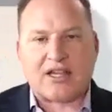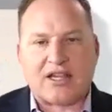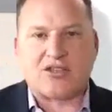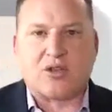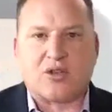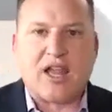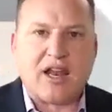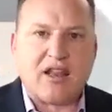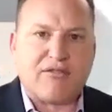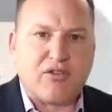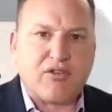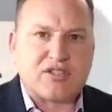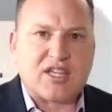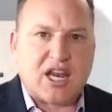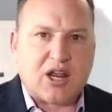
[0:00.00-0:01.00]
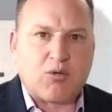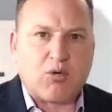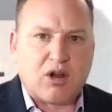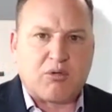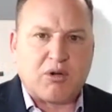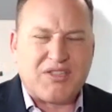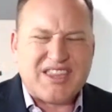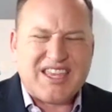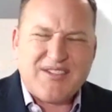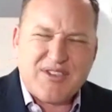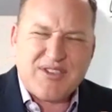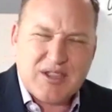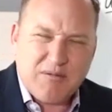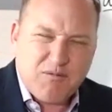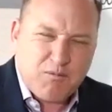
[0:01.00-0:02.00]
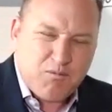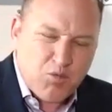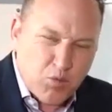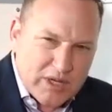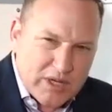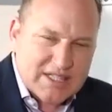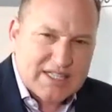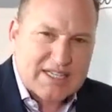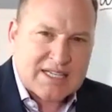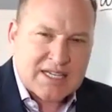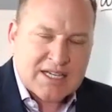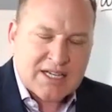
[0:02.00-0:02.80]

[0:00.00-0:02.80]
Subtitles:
And so a lot of the folks that I work with, even the really